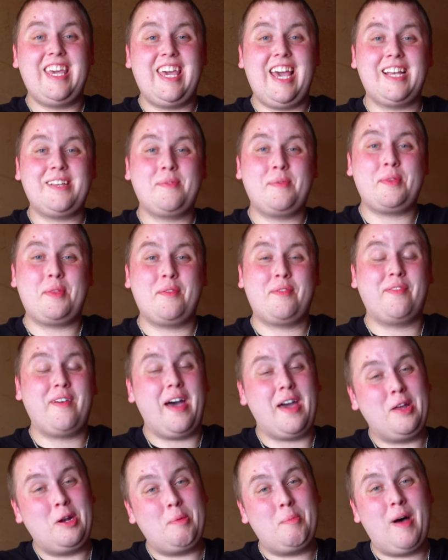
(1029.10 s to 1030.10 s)
Guess what the
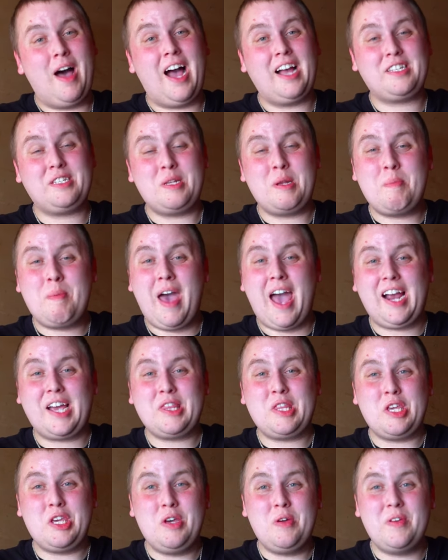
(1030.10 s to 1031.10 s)
final box in the back of
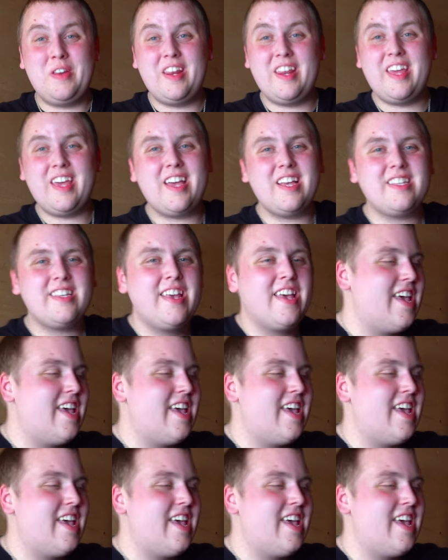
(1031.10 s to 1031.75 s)
the unit is?